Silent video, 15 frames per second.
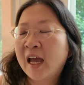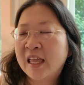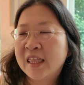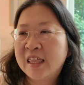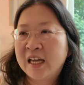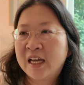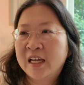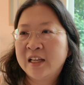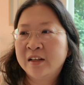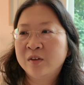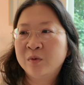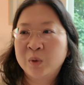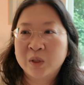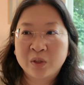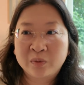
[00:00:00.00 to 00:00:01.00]
And
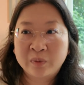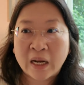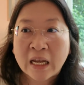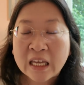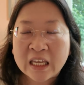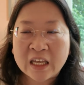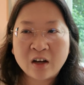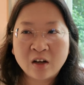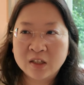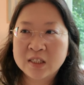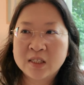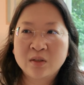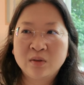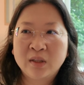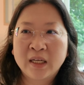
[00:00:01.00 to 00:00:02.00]
then with the Reiki
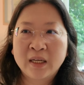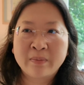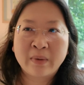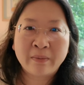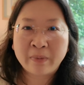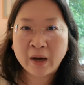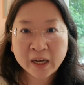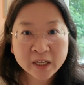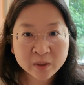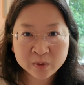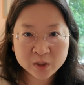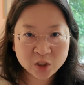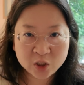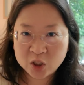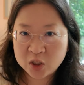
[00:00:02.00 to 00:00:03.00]
also, like my body
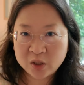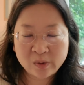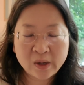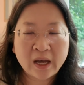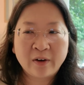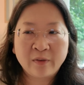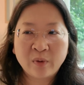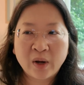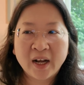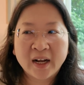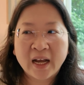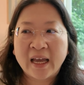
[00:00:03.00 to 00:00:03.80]
was just so out of whack.